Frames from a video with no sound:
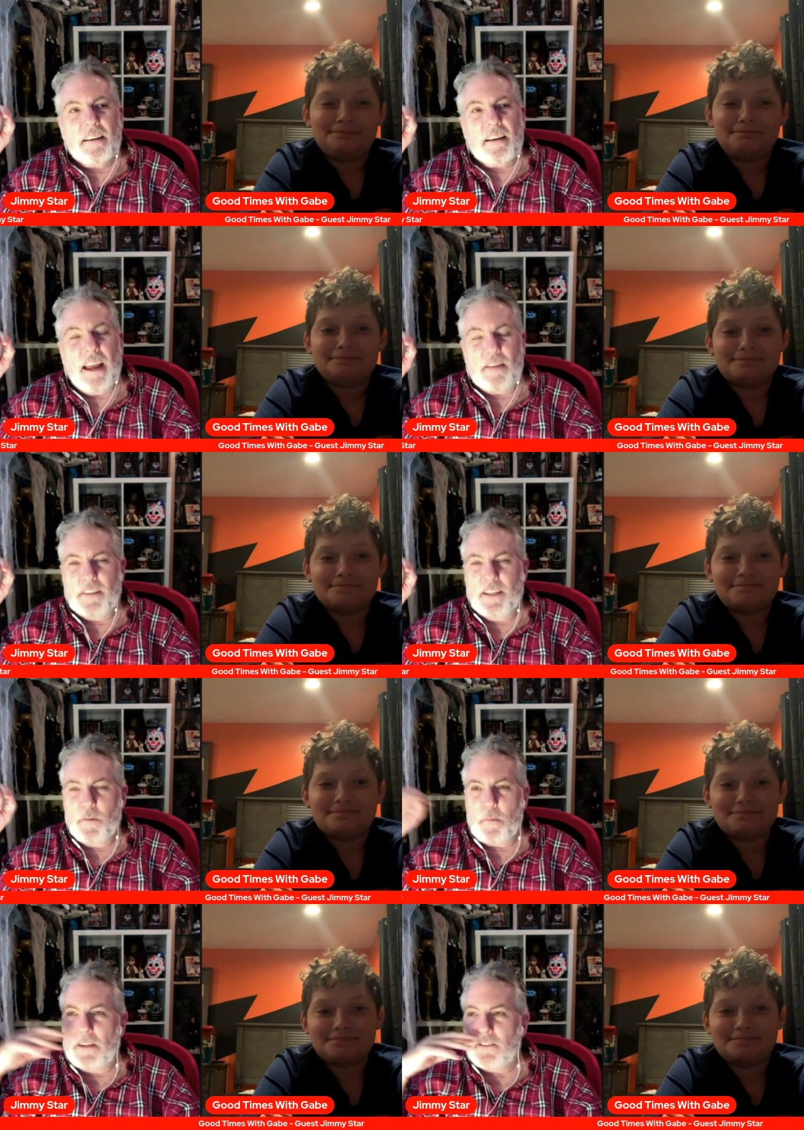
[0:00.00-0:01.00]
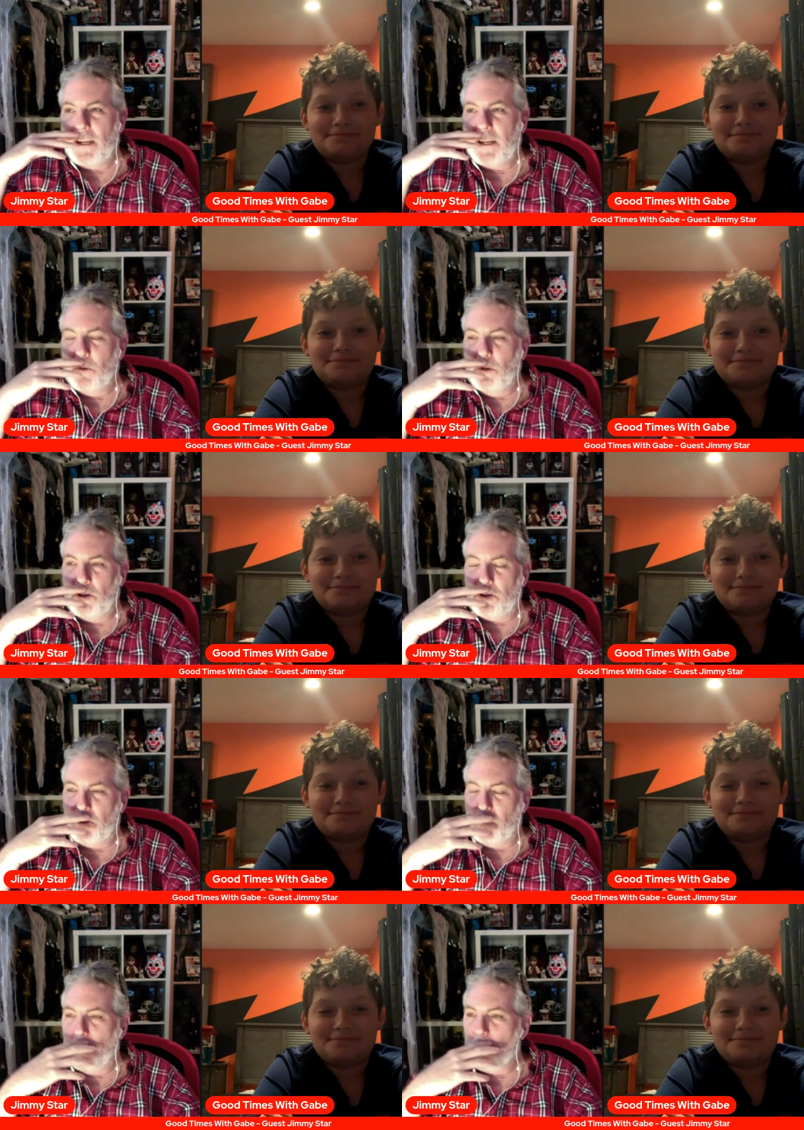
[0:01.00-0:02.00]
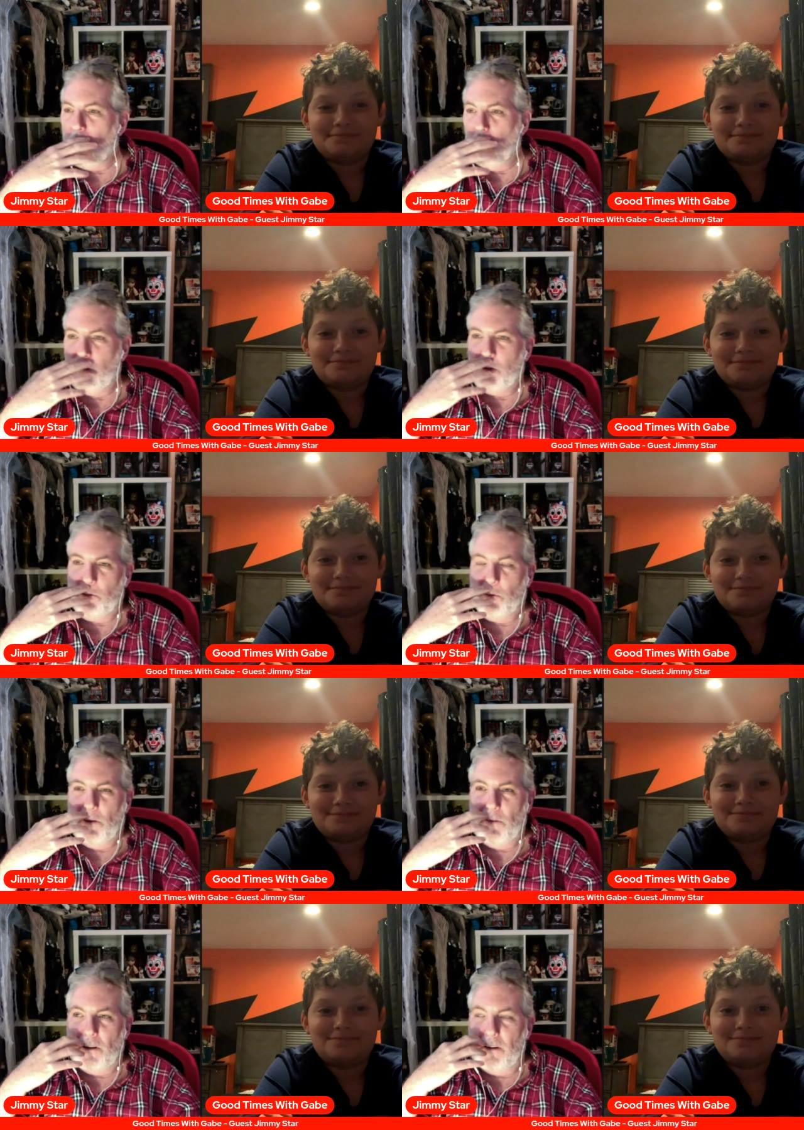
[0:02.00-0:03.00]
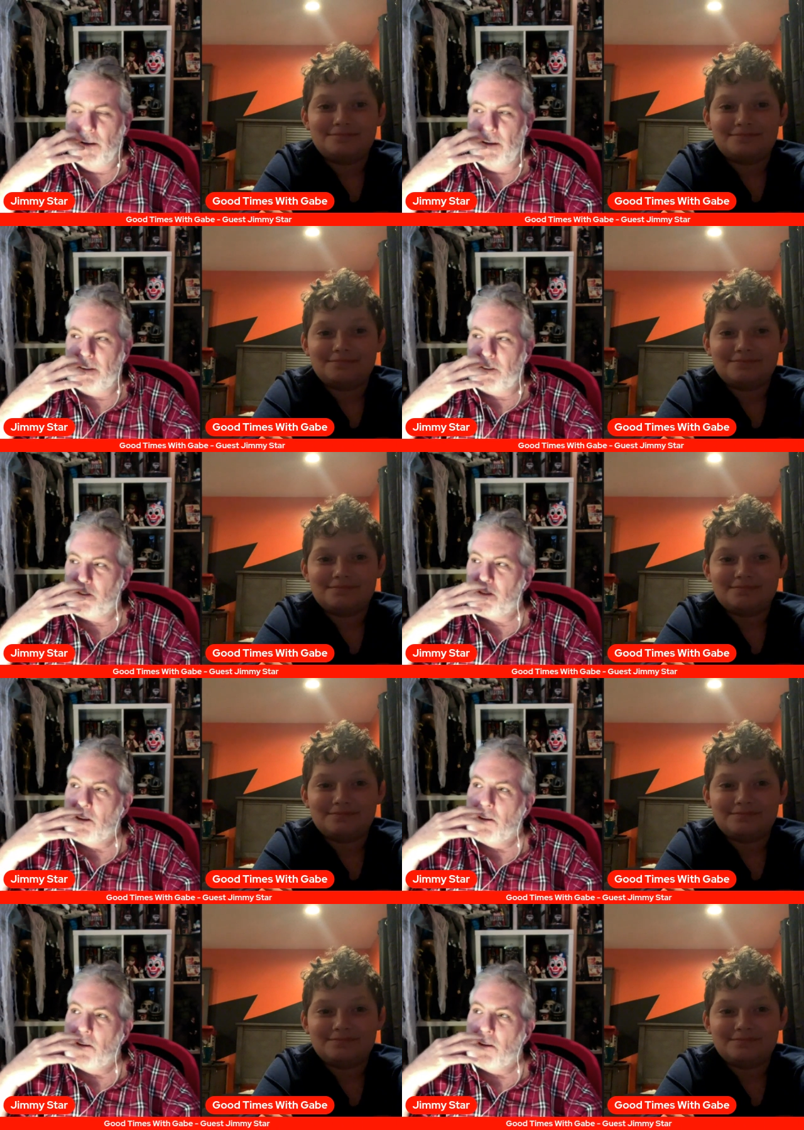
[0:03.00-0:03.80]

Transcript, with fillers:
Speaker 1: I have to give you my second worst because one of my worst is one of our clients.